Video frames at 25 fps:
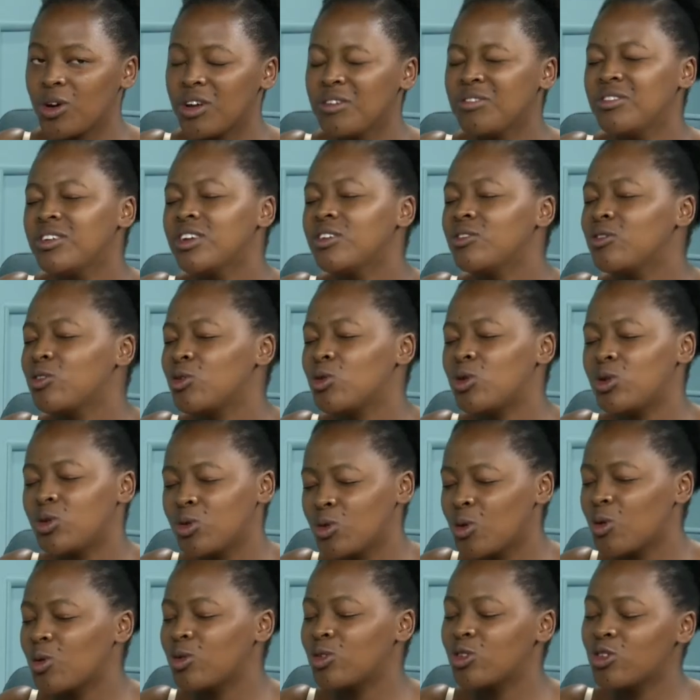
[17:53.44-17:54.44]
Even if you don't
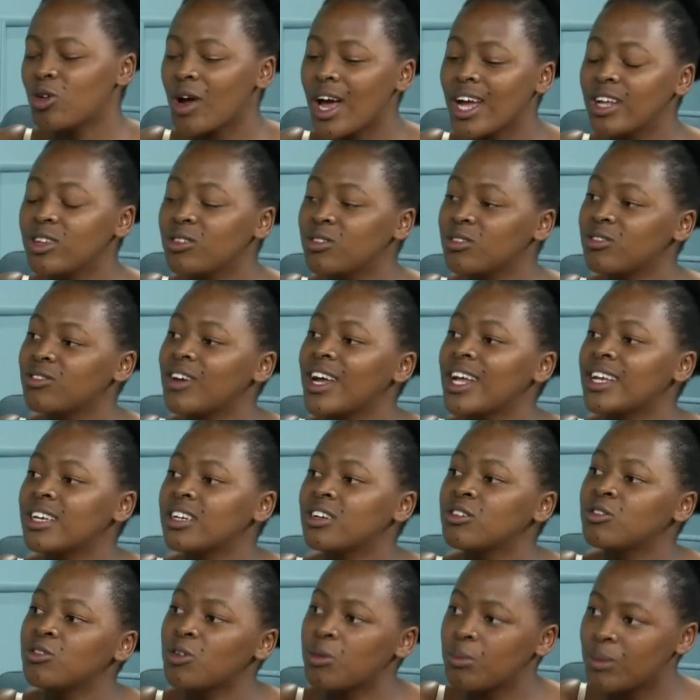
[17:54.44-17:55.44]
know, try to find
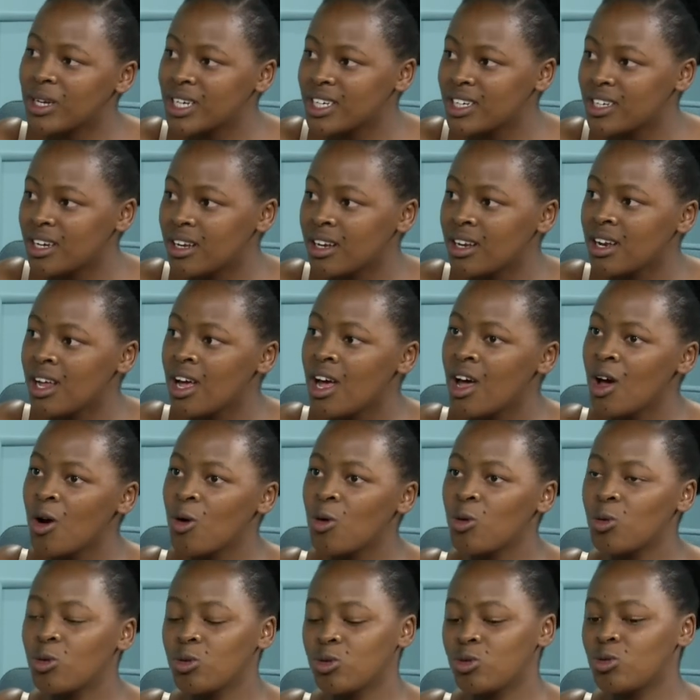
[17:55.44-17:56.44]
information.
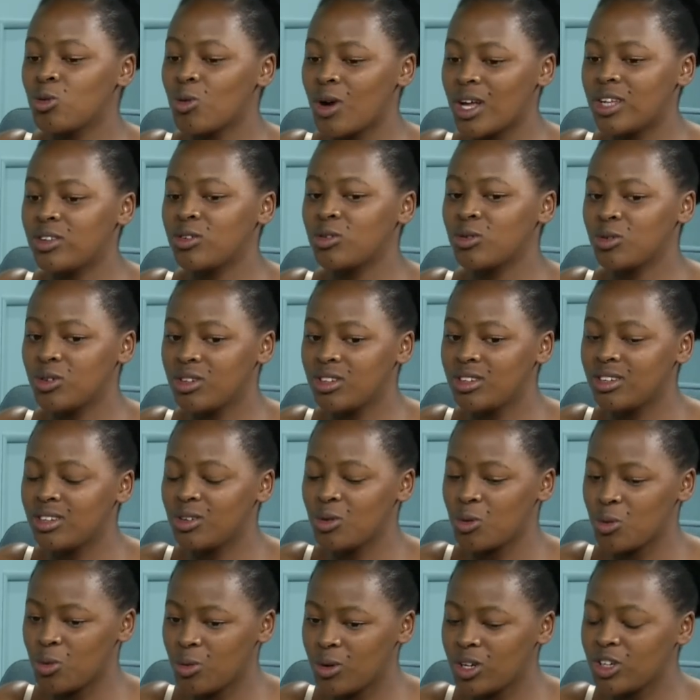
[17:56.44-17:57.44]

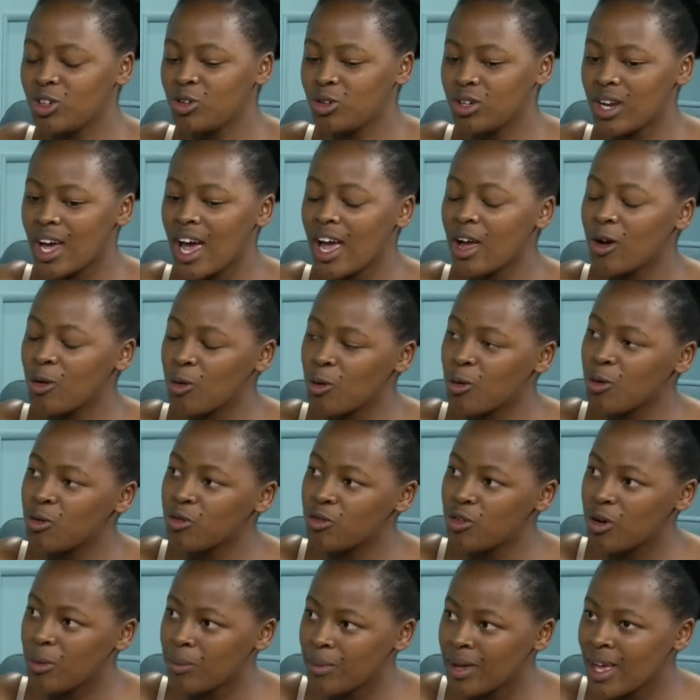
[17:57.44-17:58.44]
Where should I go
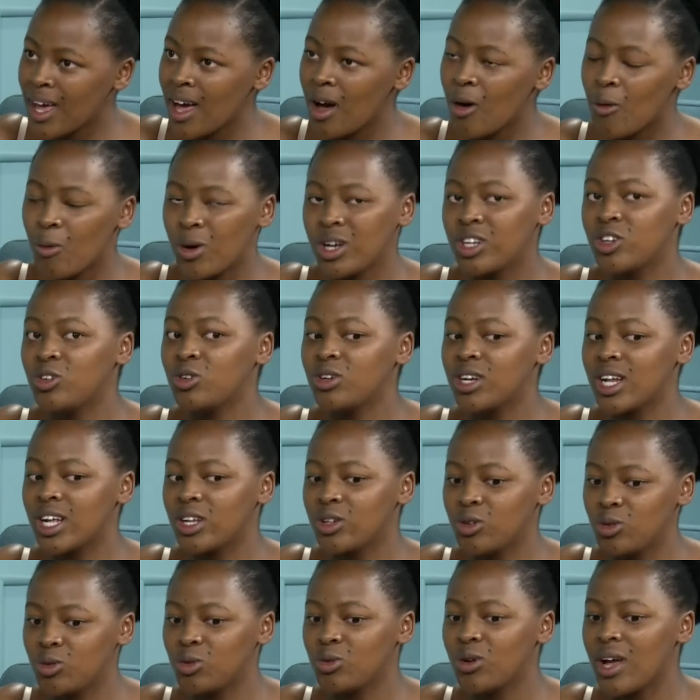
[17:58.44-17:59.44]
from here? What should
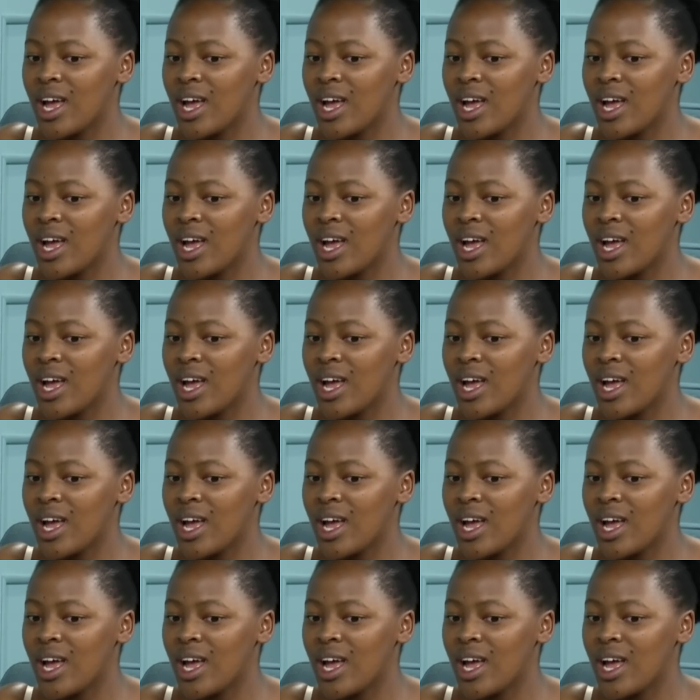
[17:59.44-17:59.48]
I do?